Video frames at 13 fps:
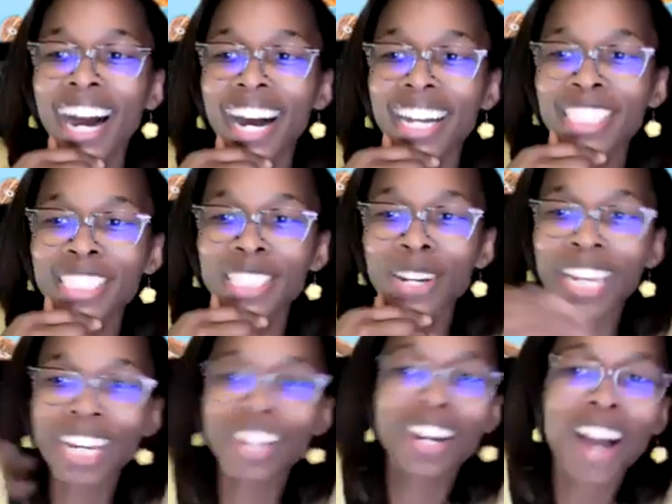So
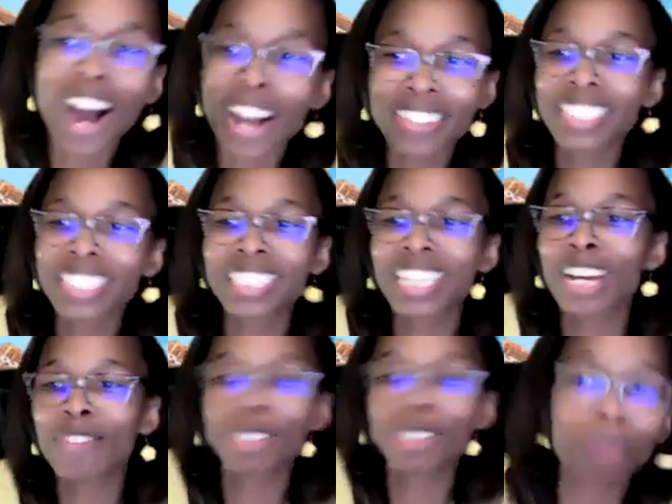here, all of this
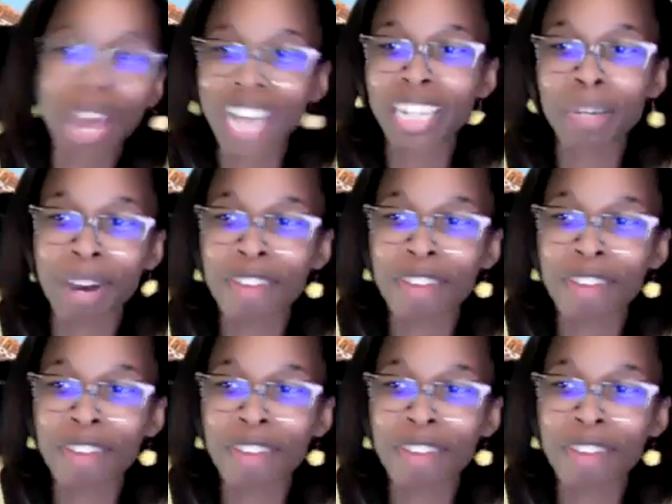stuff is back in